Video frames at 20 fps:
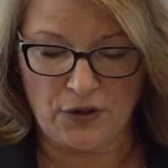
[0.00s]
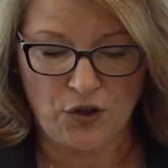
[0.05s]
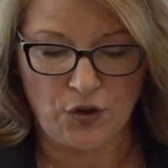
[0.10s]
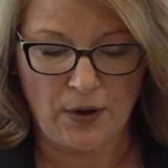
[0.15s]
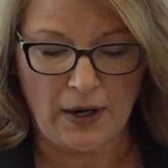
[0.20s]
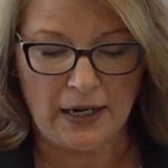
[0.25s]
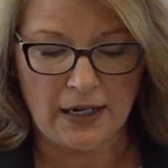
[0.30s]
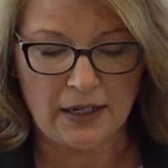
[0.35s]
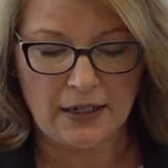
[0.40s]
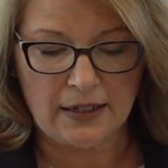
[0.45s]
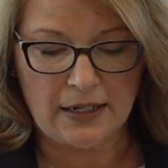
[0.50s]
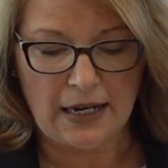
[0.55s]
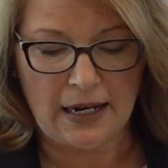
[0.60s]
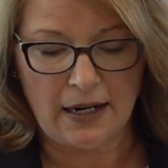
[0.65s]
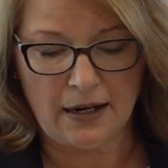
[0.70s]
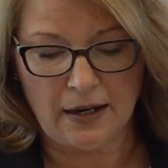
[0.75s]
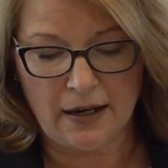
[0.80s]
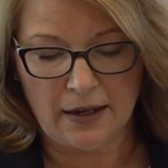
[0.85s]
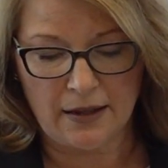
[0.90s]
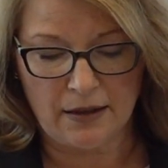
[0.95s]
the training
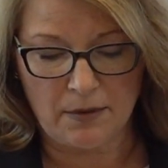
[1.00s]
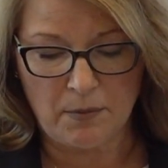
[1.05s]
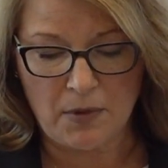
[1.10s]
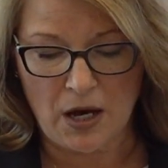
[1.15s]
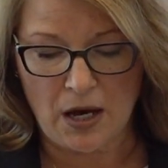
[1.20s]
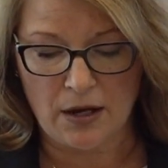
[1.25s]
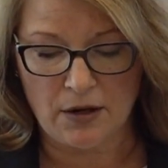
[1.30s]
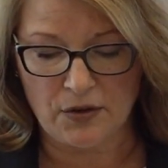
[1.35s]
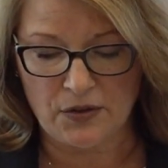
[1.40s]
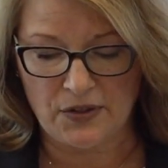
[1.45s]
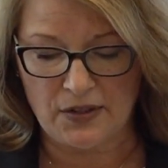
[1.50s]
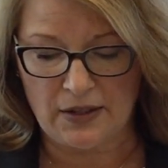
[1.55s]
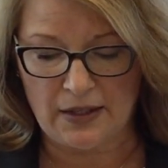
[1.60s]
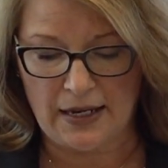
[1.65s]
data, the models,